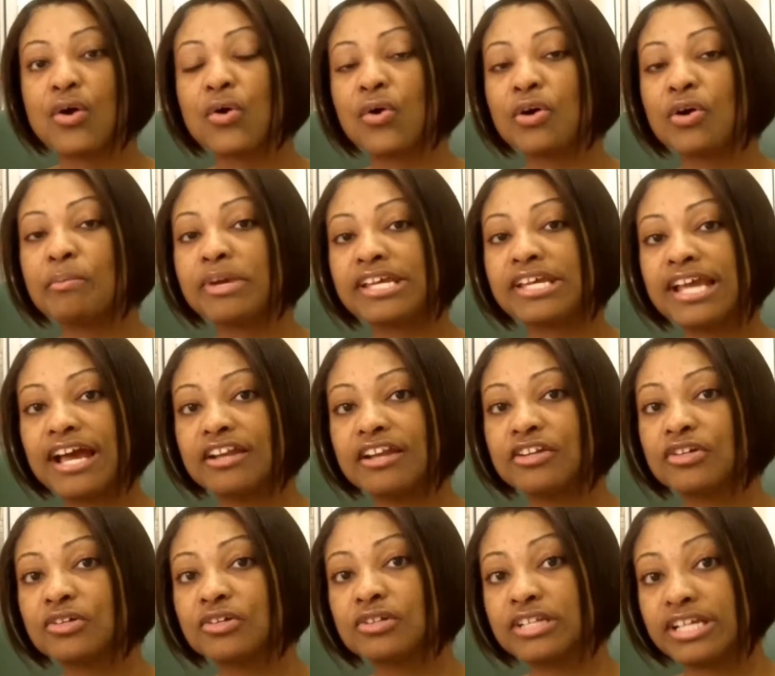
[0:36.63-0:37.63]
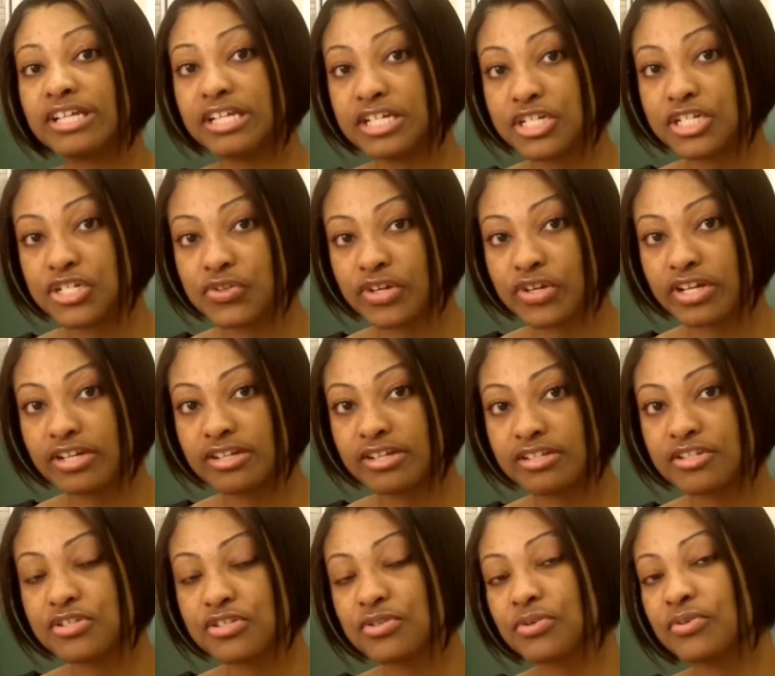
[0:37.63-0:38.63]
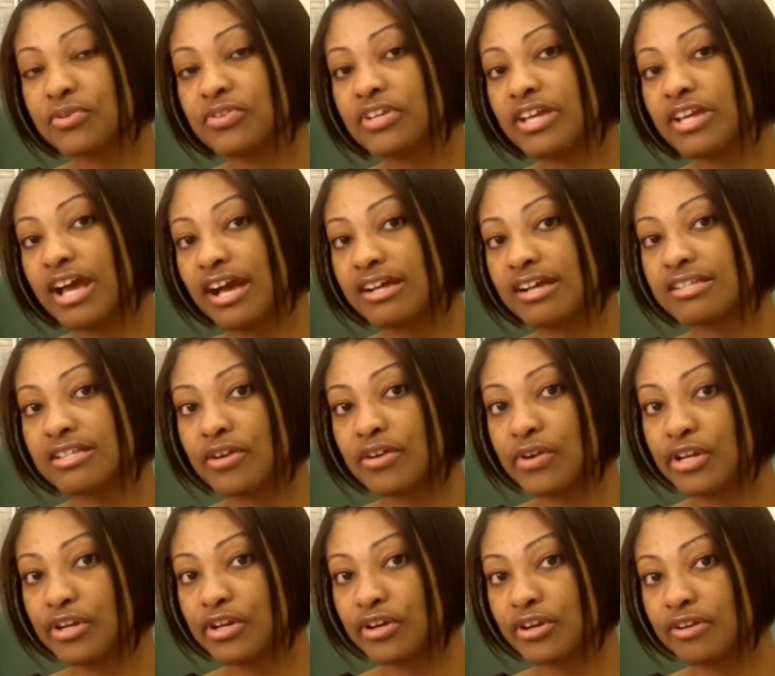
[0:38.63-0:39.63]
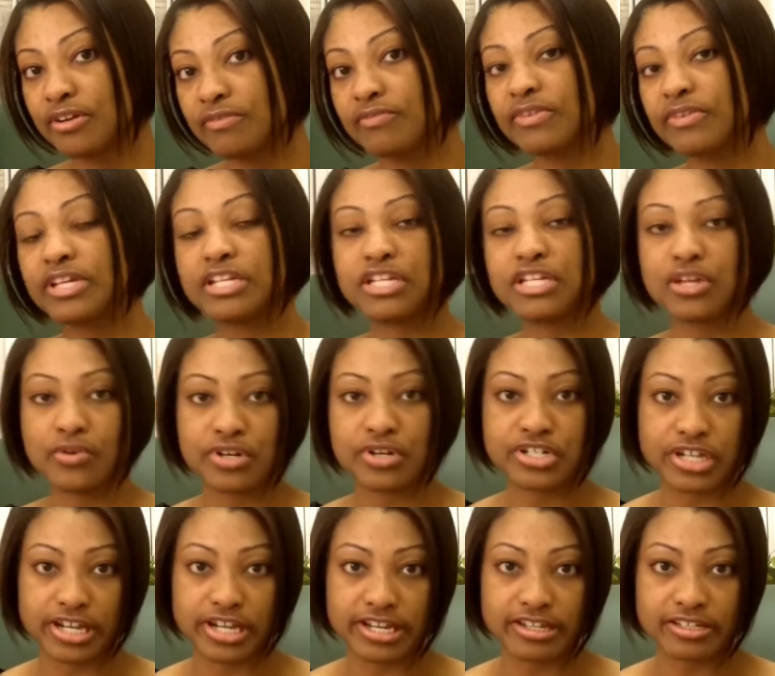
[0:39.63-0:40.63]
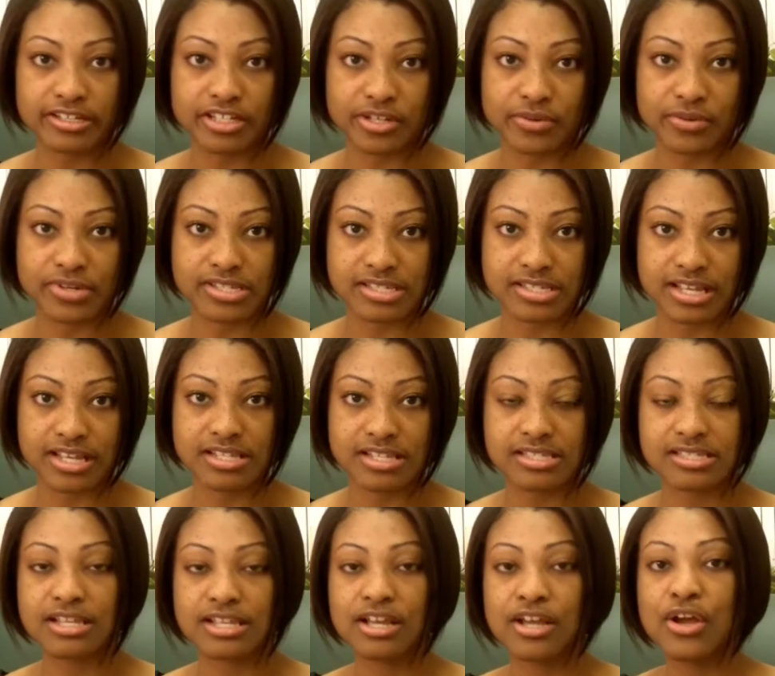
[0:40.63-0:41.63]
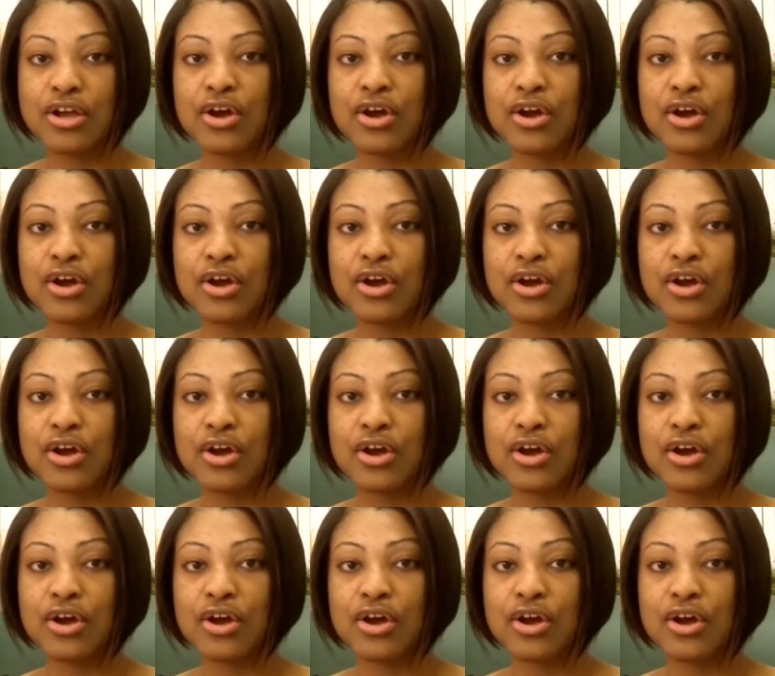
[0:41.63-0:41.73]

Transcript: or mechanical injury to the axillary nerve in neurogenic Q S S